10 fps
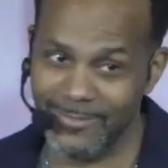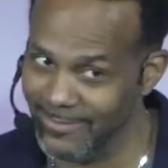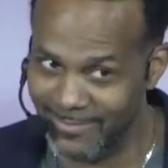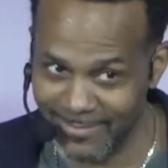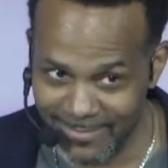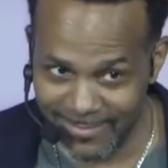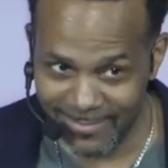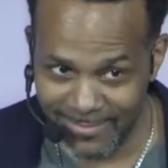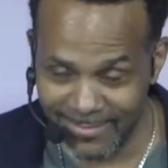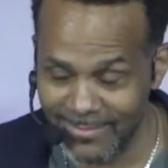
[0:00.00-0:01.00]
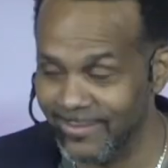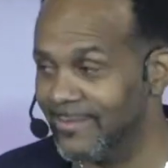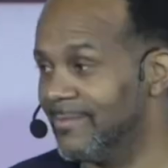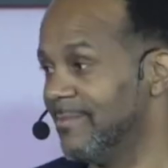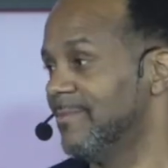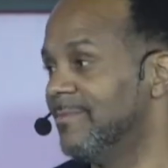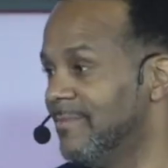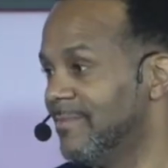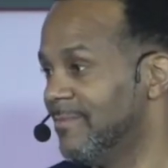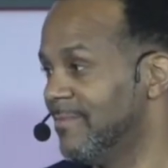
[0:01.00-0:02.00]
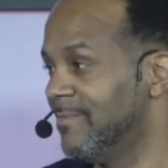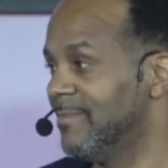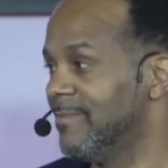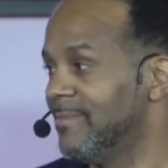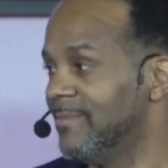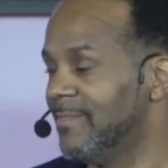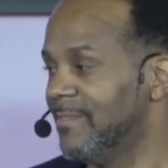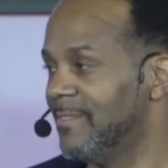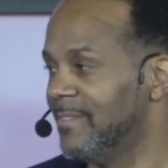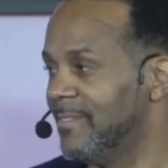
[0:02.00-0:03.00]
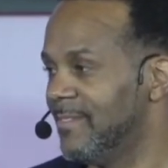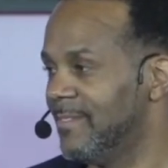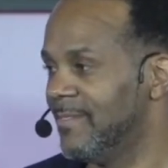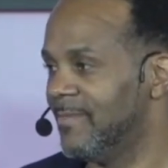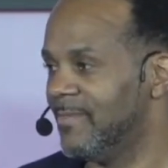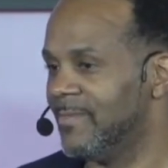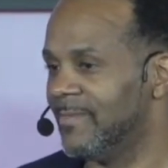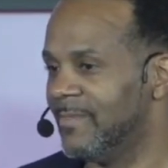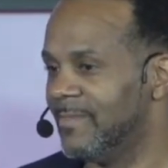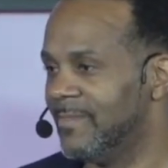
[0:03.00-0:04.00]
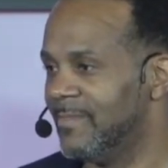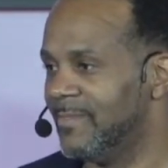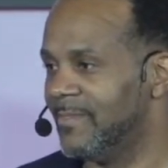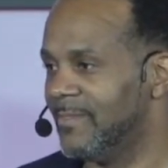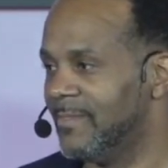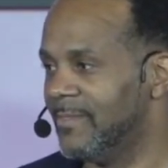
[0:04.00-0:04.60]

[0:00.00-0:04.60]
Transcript: Nothing is said.